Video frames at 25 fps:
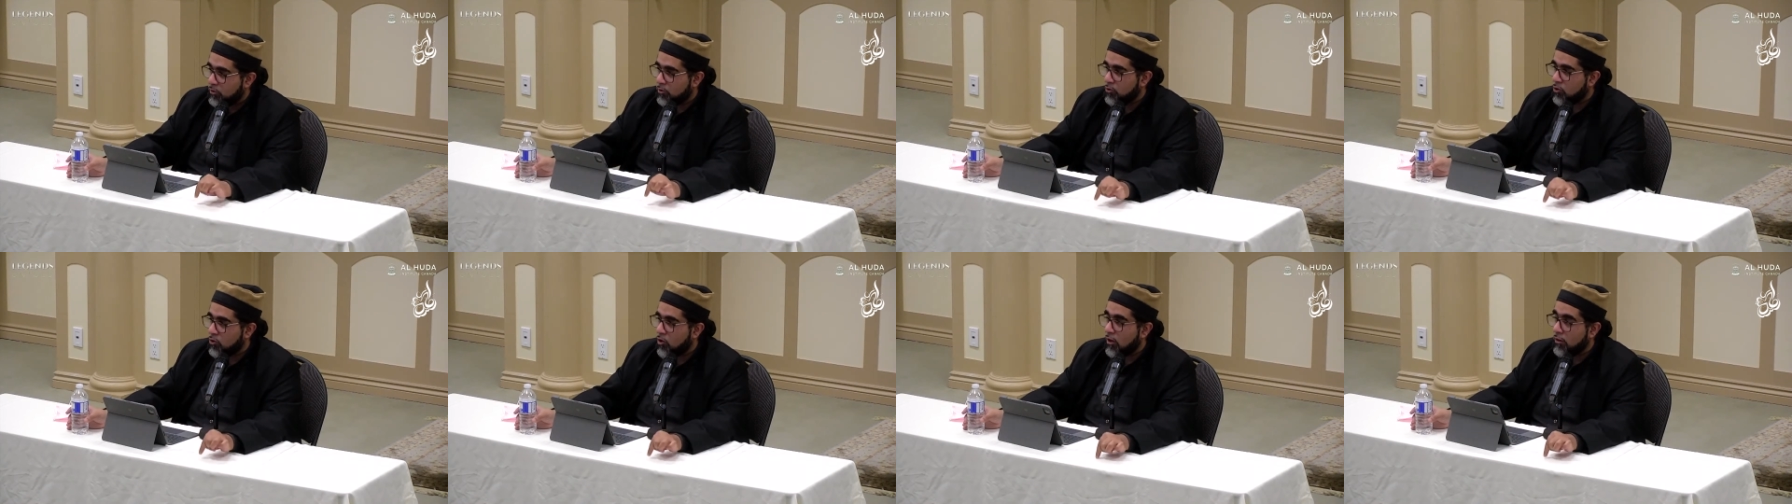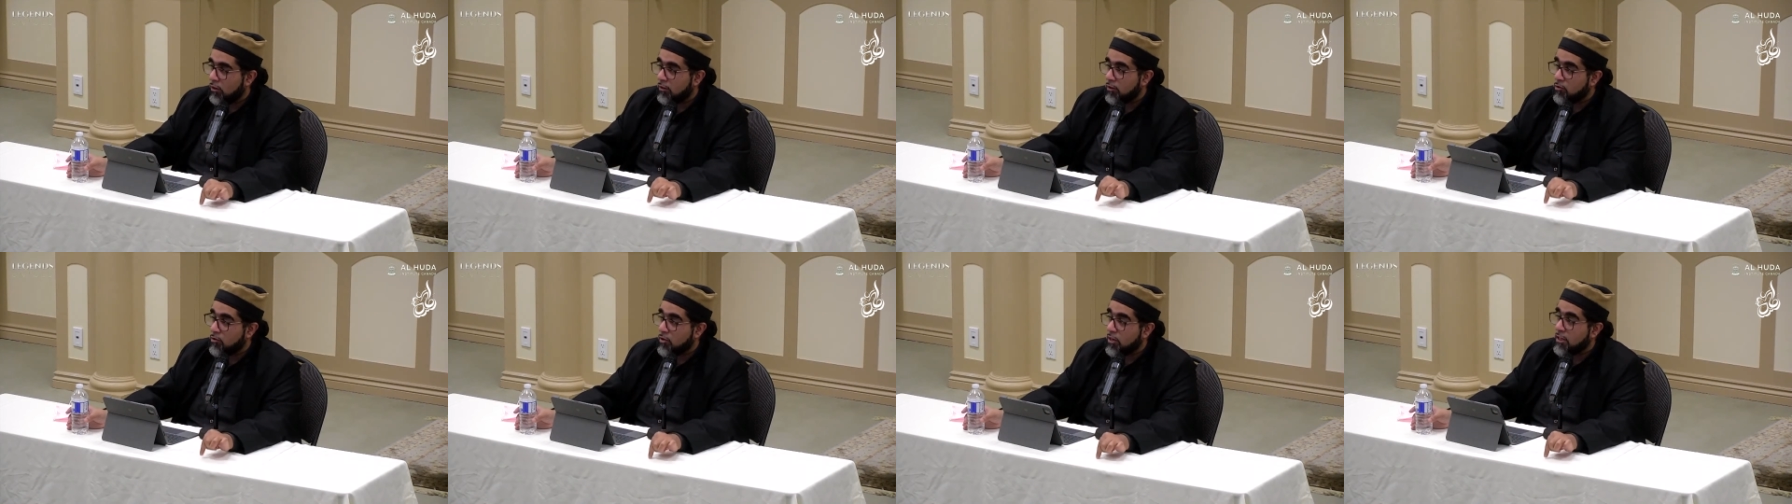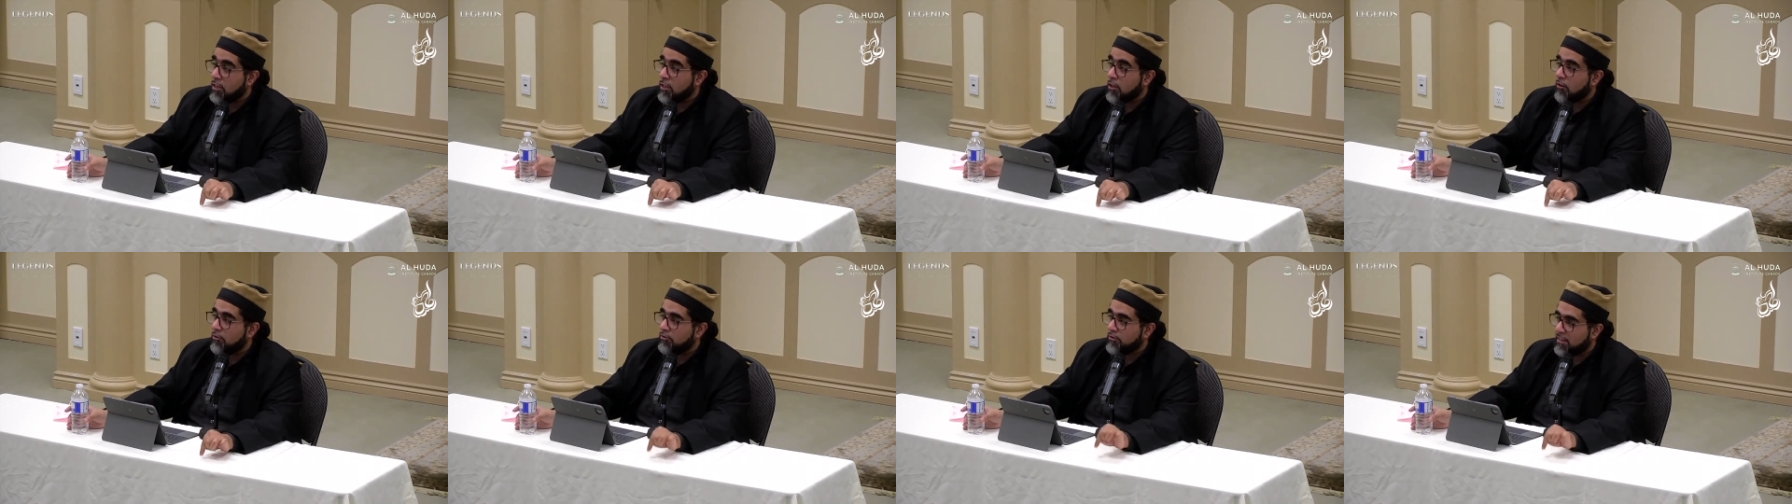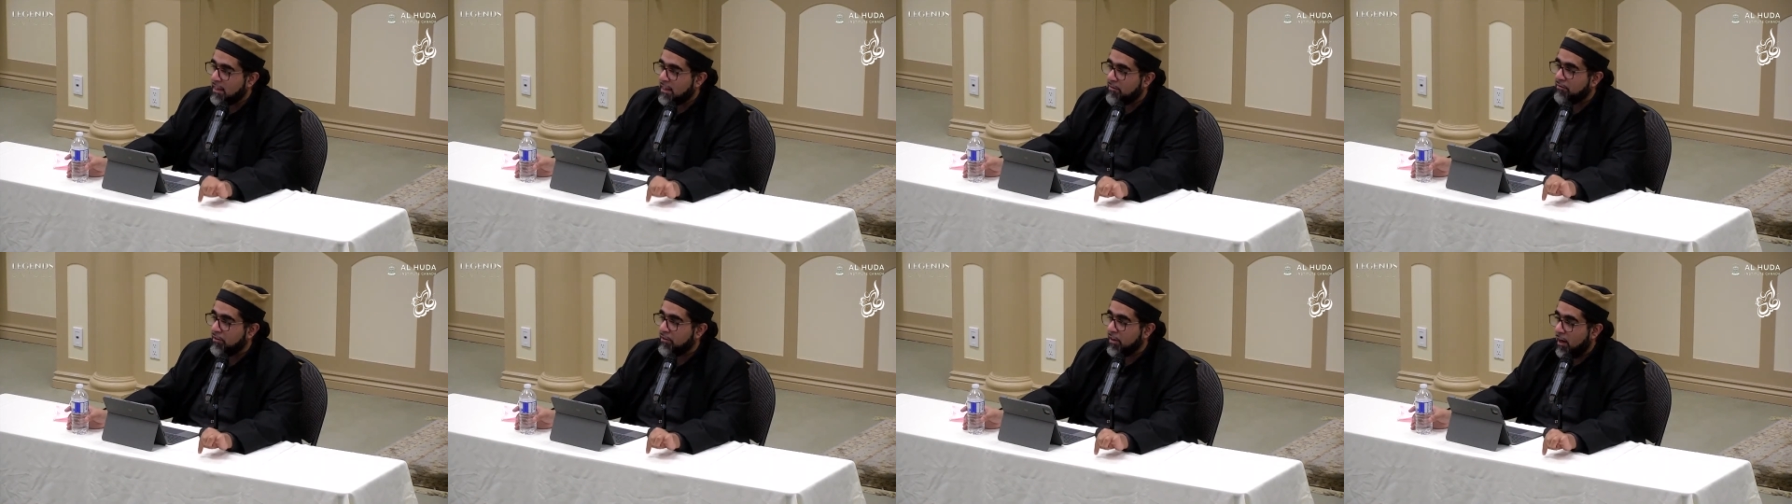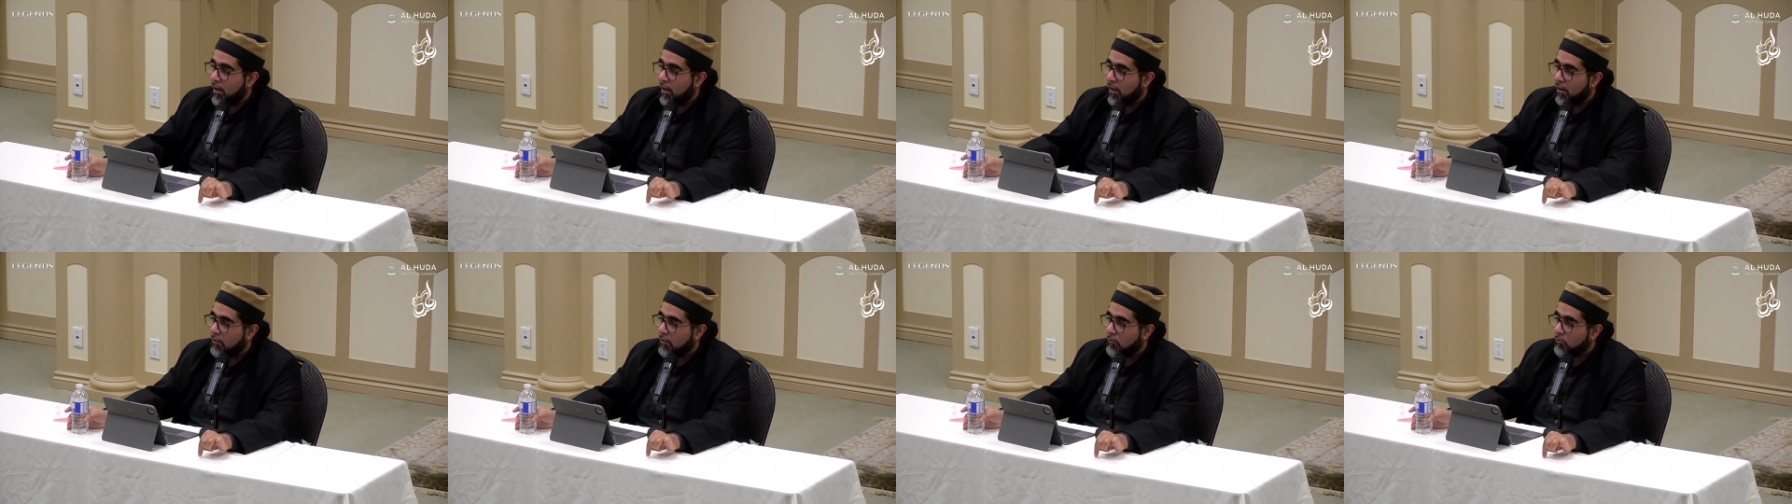was called the Treaty of
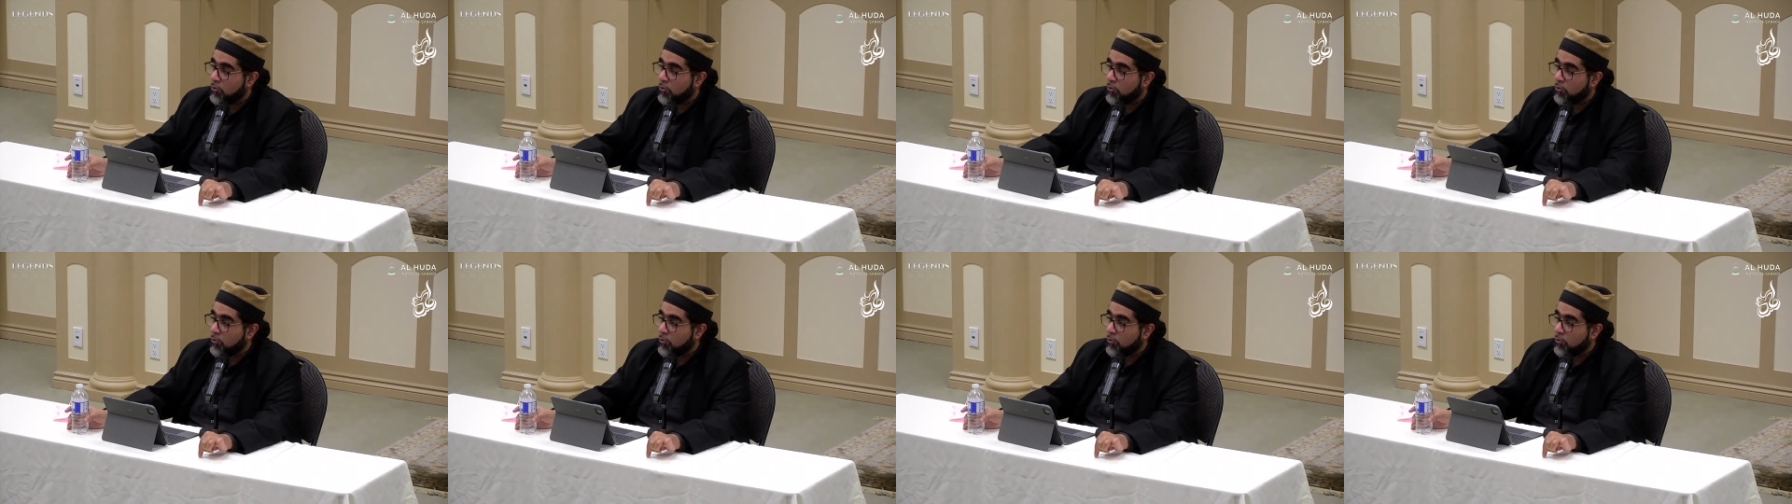Tafna,